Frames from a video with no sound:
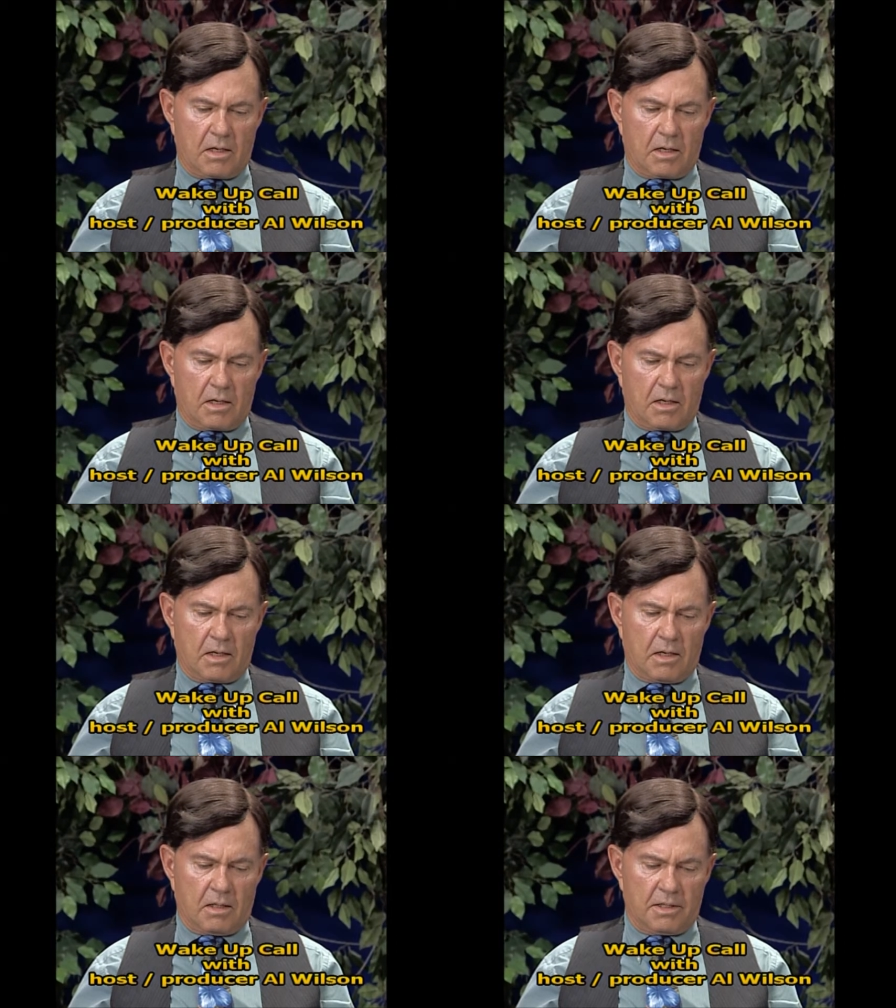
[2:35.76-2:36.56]

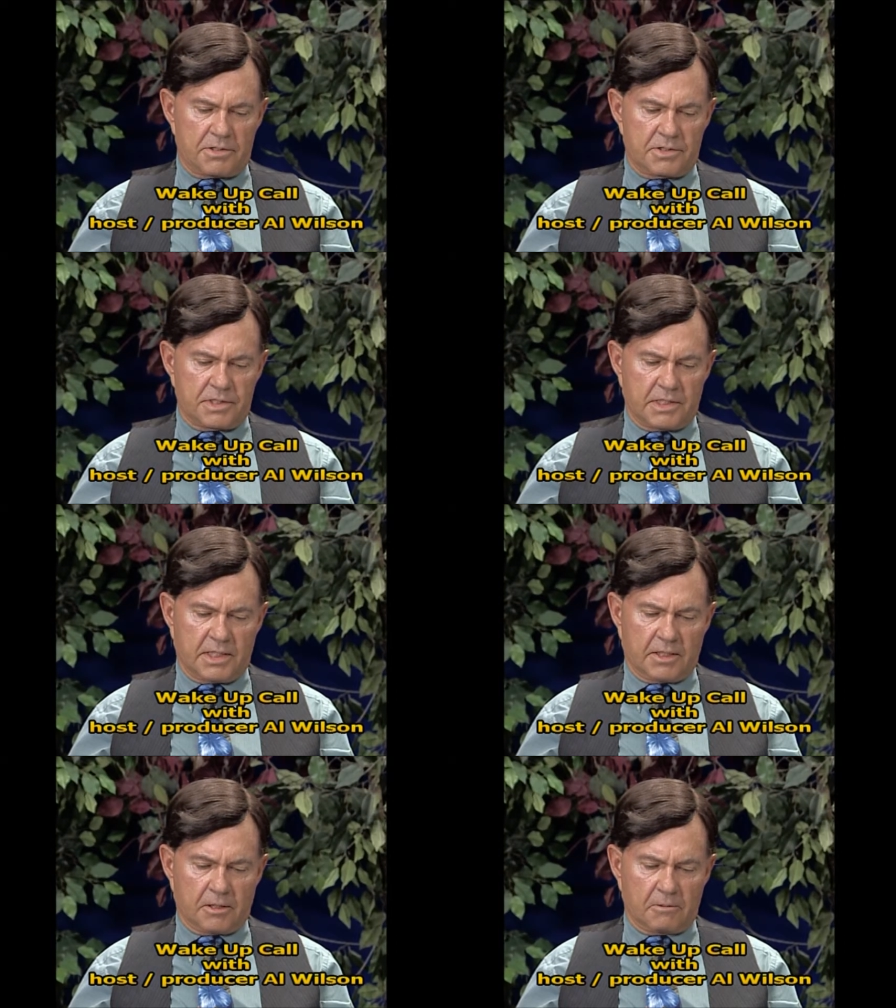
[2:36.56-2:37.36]
Let's see
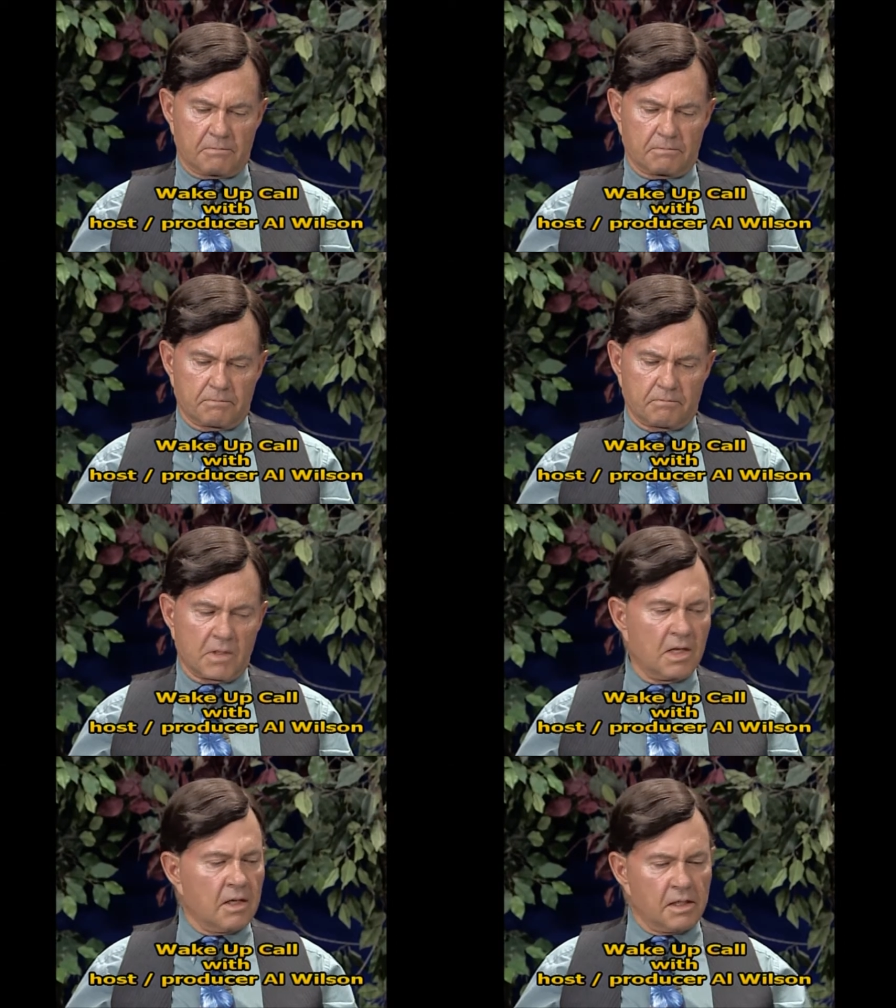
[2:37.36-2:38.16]
here.
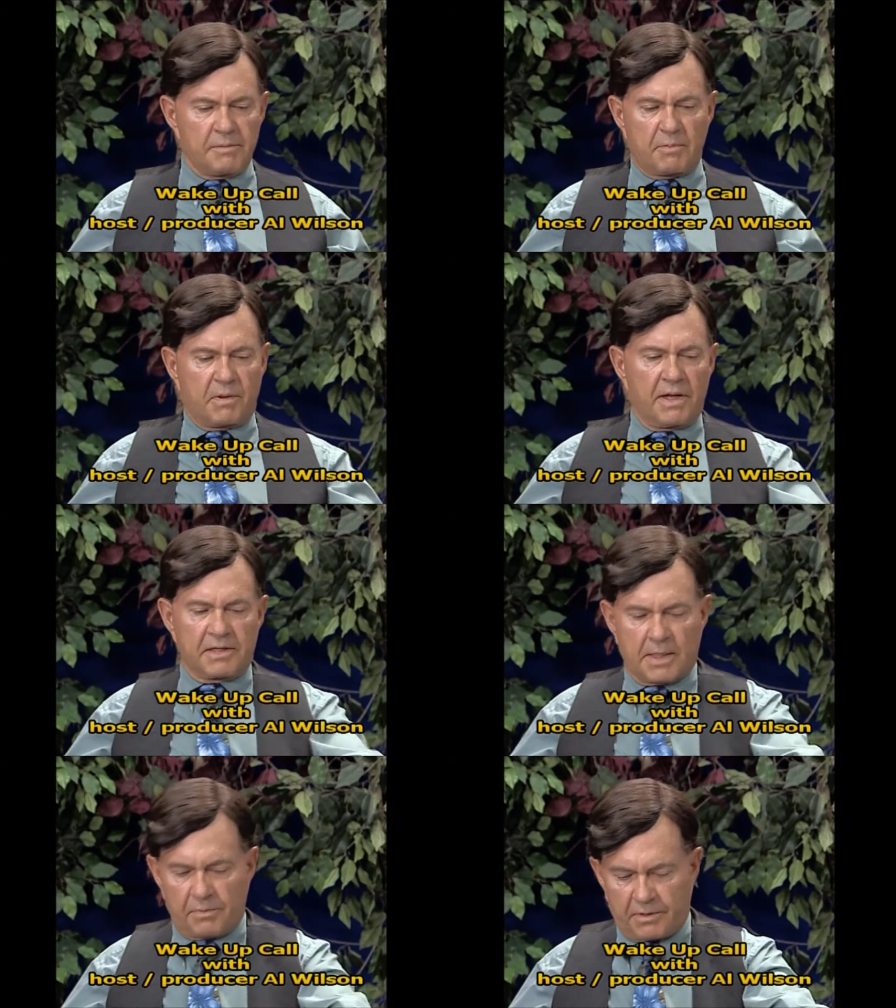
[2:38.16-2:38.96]
Let me play a
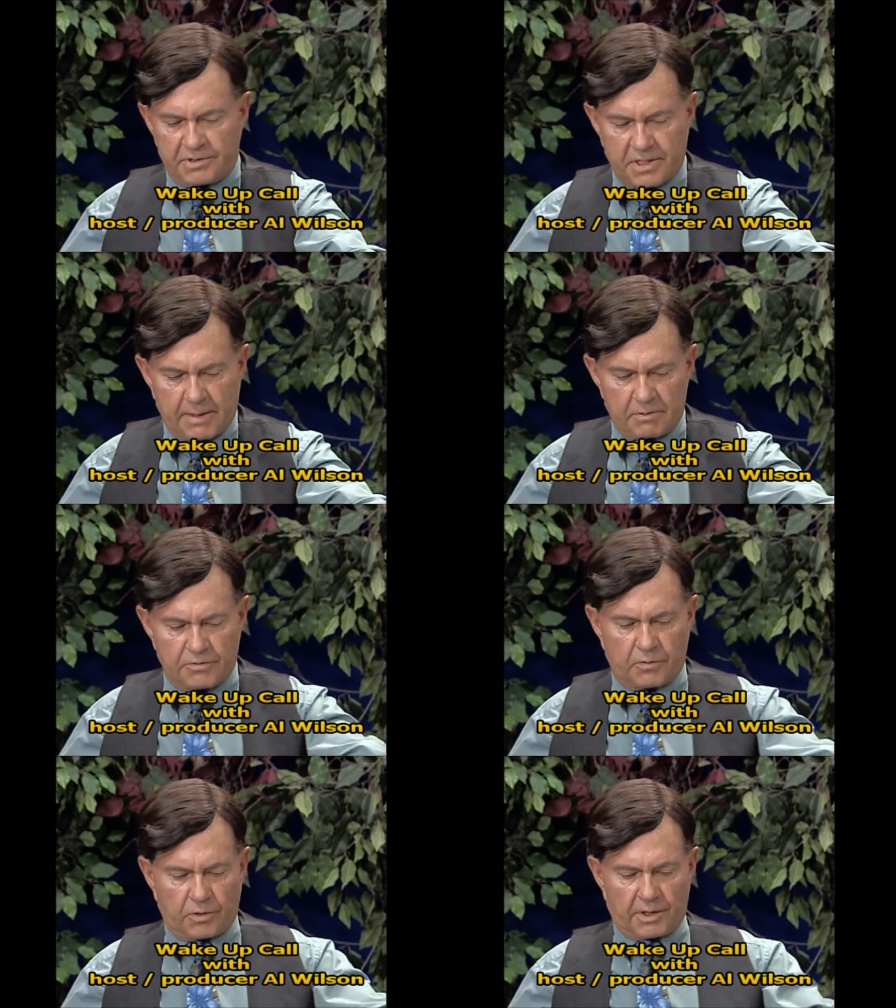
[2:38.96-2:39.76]
couple of tapes
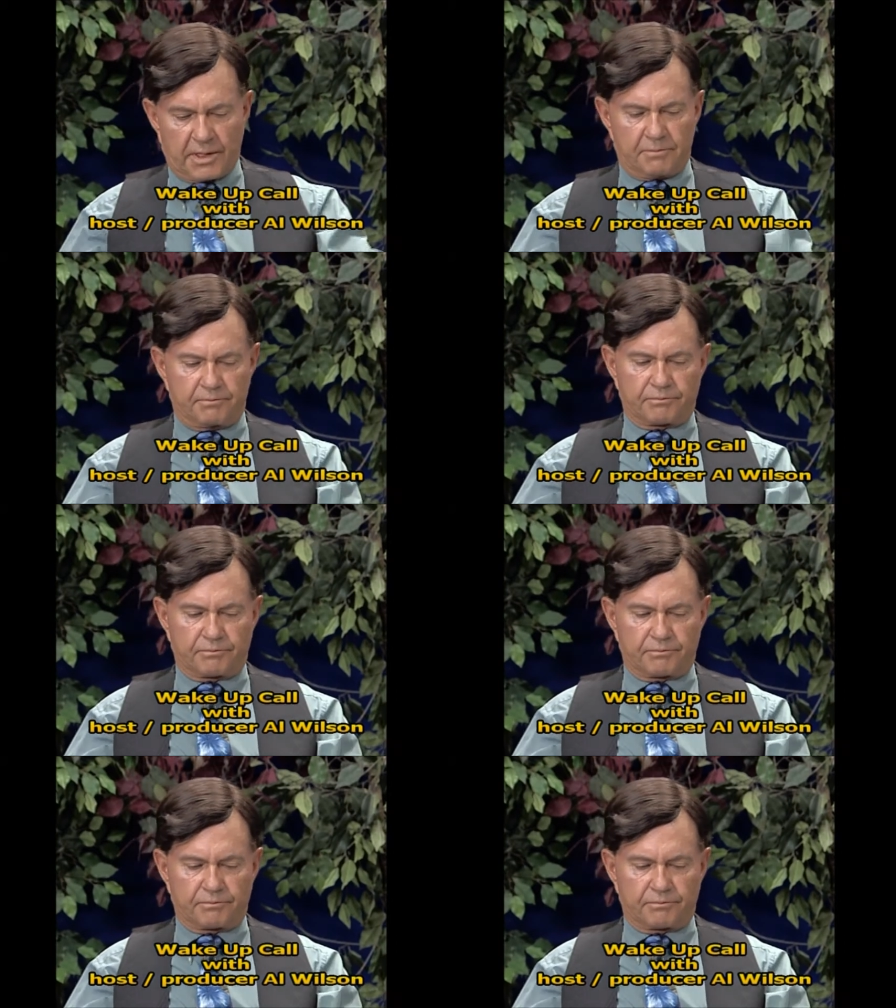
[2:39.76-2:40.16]
for you.